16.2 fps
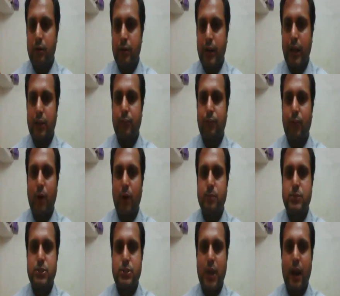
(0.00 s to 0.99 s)
death from
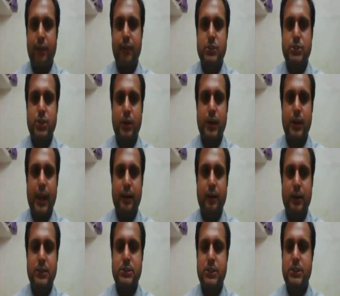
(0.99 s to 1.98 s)
starvation
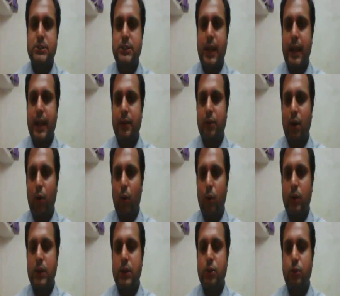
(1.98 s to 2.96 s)
and disease, and the
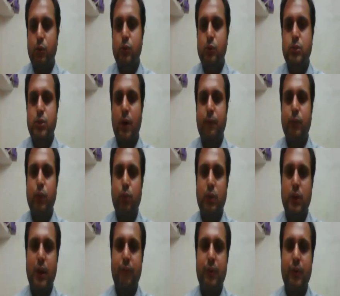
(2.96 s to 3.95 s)
only use of
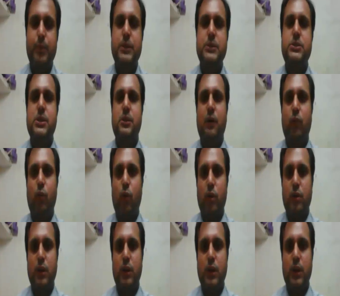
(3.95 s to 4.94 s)
nuclear weapons in the war.